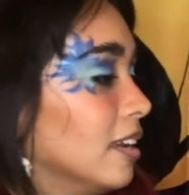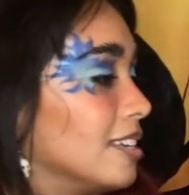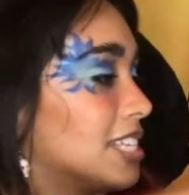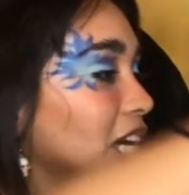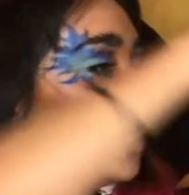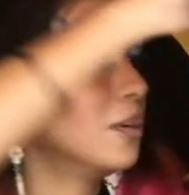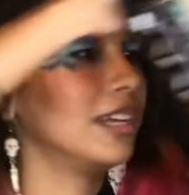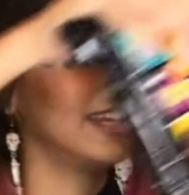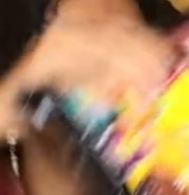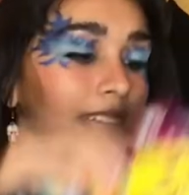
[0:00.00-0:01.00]
So
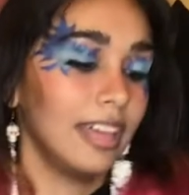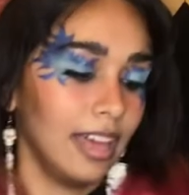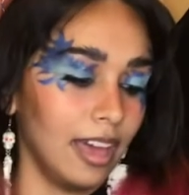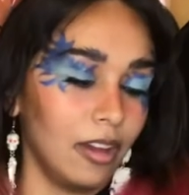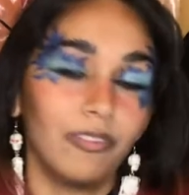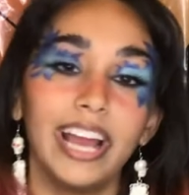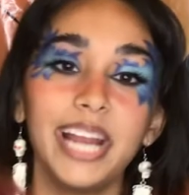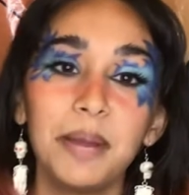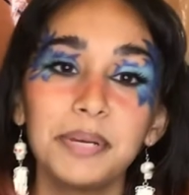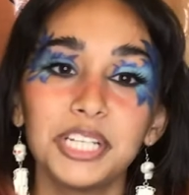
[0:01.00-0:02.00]
right
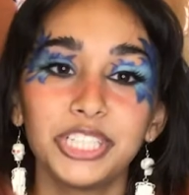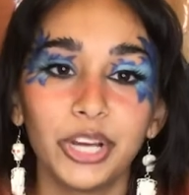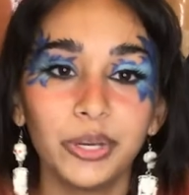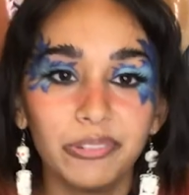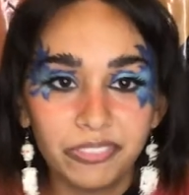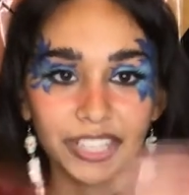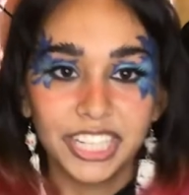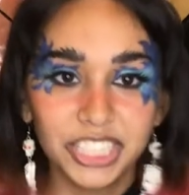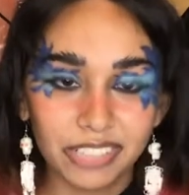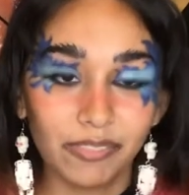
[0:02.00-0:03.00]
now I'm going to show you
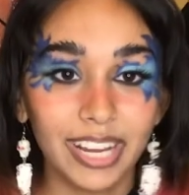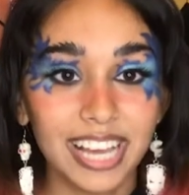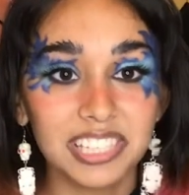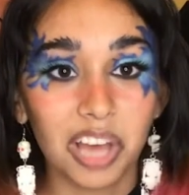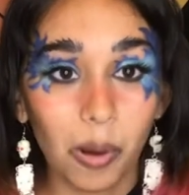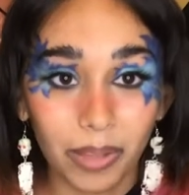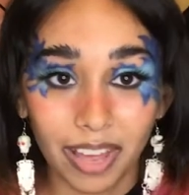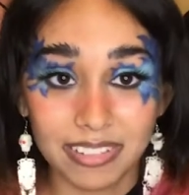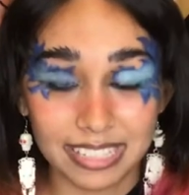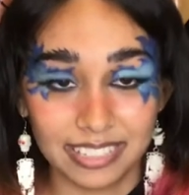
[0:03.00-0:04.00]
footage of what I saw when
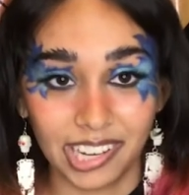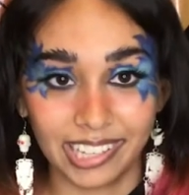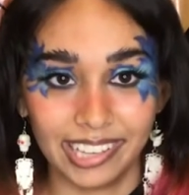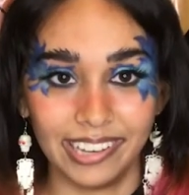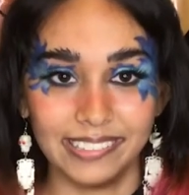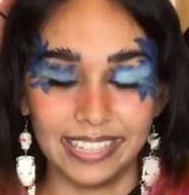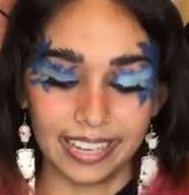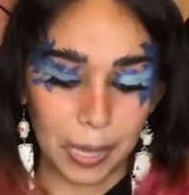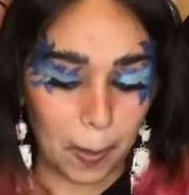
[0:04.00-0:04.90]
I was in Don Quixote.